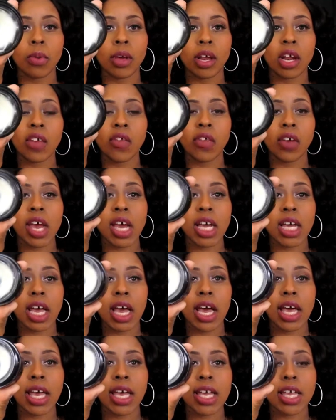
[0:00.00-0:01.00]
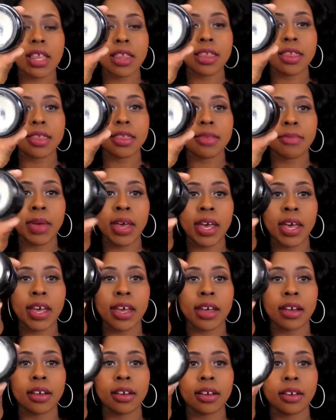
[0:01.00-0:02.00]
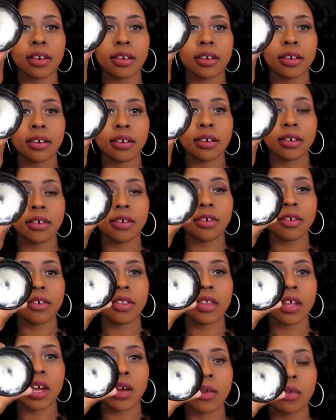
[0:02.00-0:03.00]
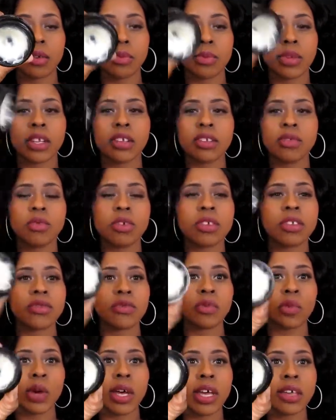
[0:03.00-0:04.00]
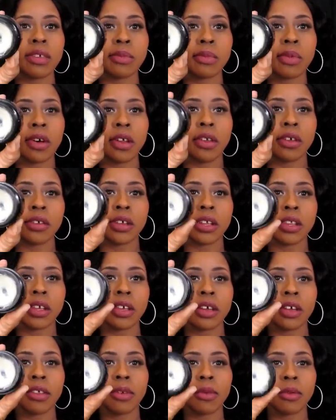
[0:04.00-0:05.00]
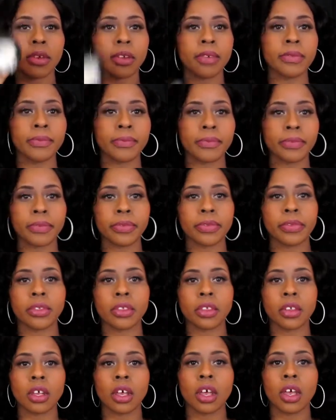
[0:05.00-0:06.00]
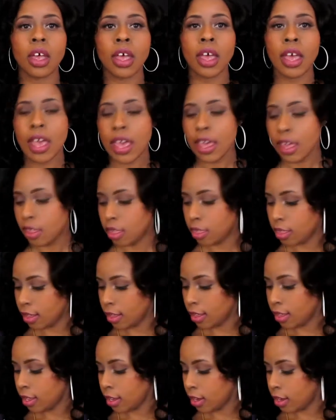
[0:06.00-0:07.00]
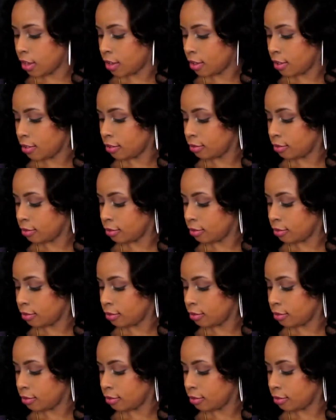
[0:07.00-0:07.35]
Matter of fact, I hit pan on that one, but this one's way smaller than the other one. And then